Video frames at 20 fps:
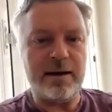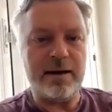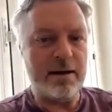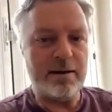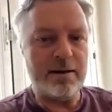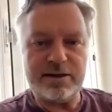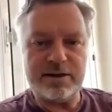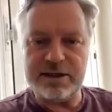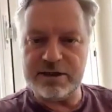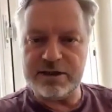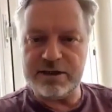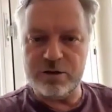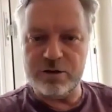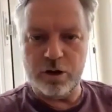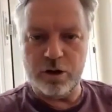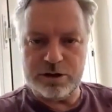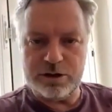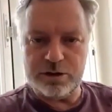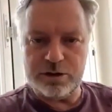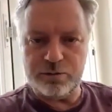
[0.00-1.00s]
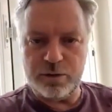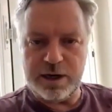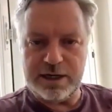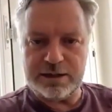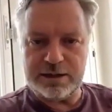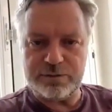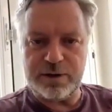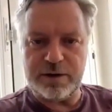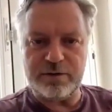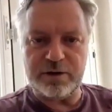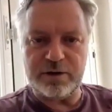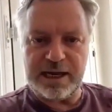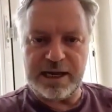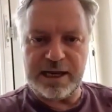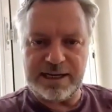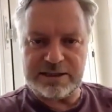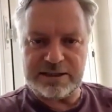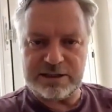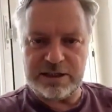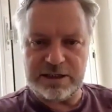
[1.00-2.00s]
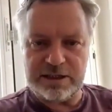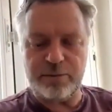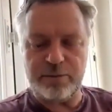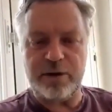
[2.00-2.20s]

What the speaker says: Technology-wise, we have to catch up.